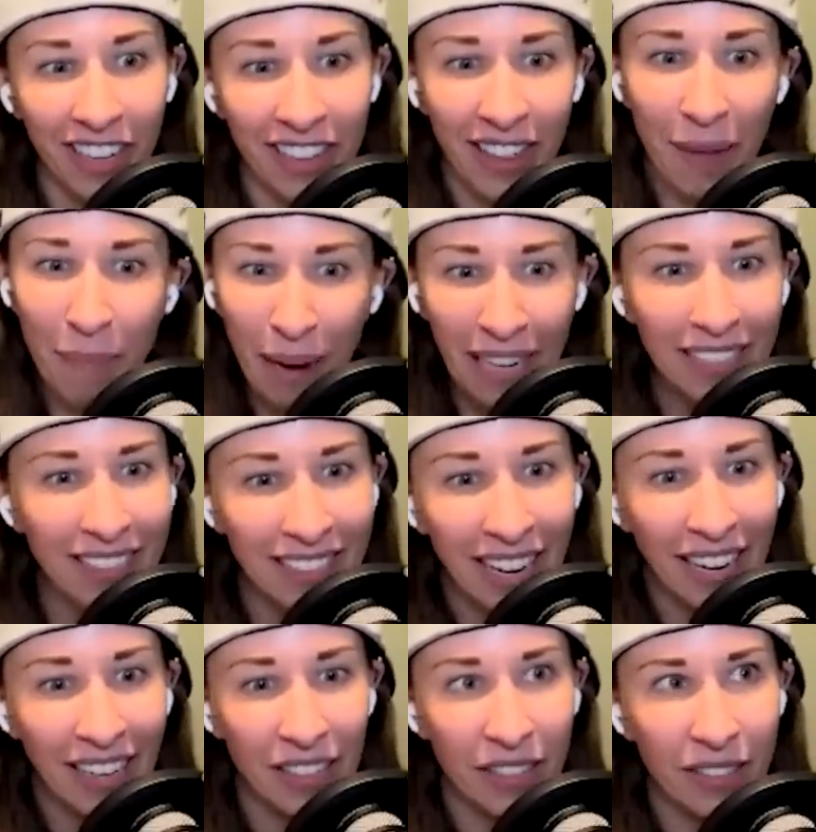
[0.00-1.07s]
Like that
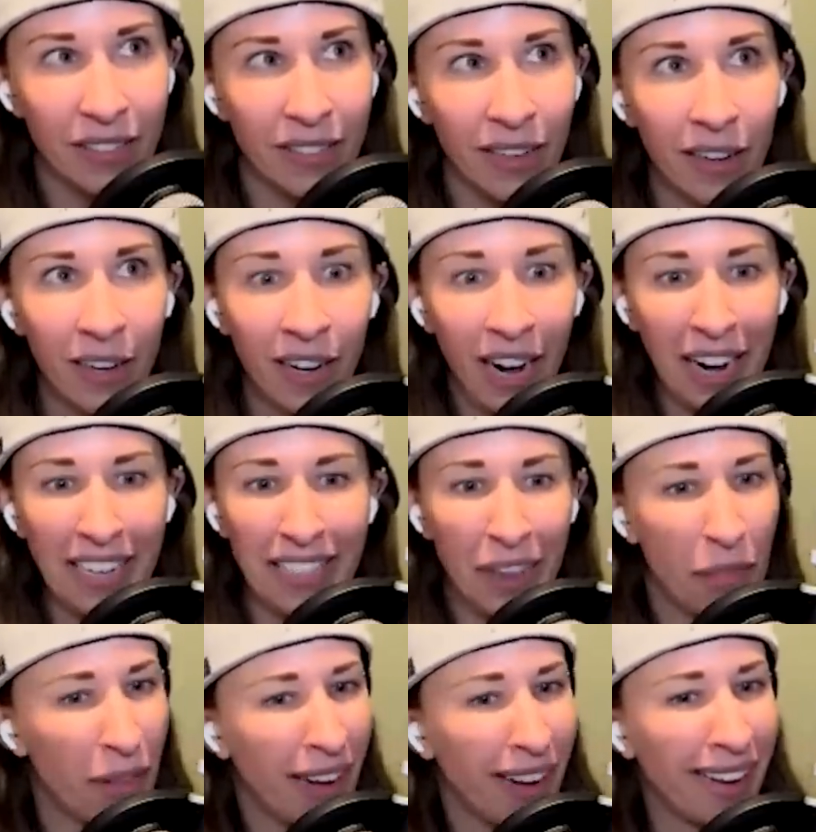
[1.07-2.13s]
mindset is is
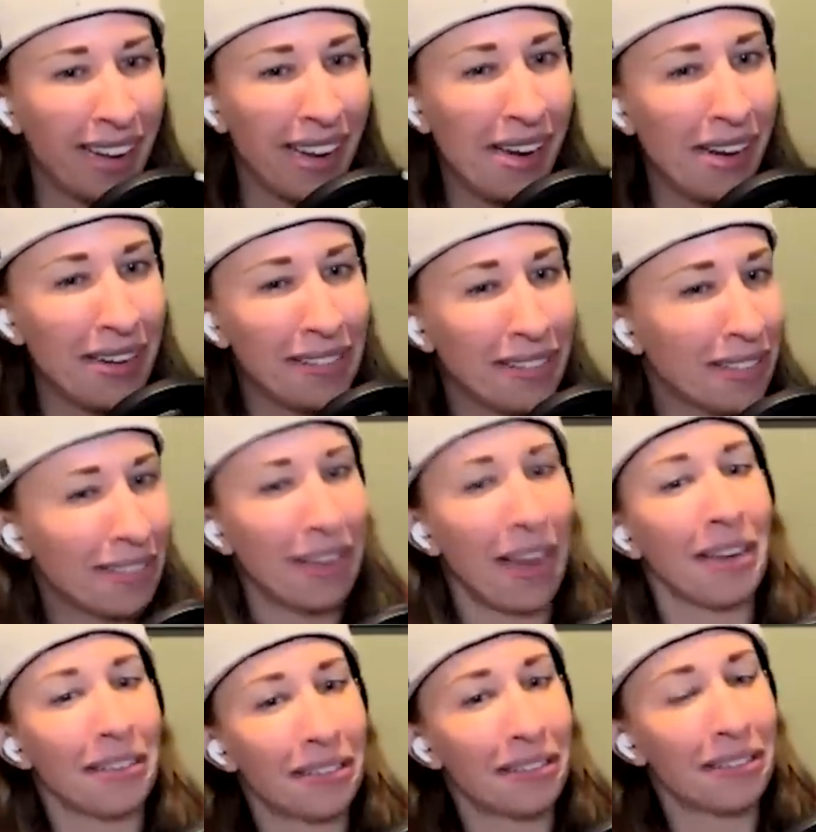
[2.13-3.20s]
I think key to
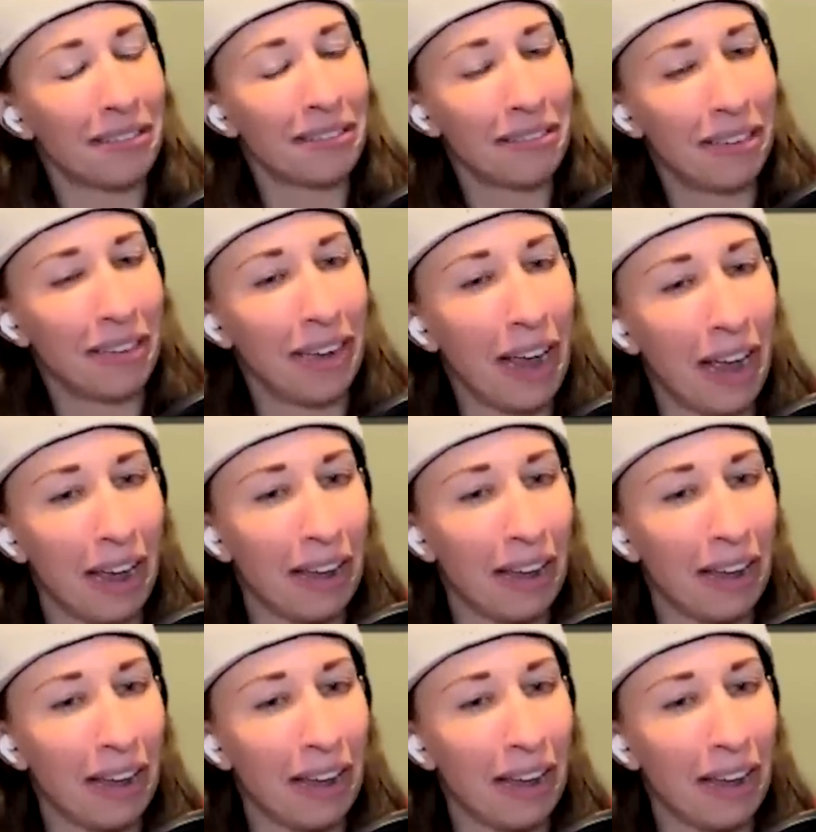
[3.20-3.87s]
success. Yeah.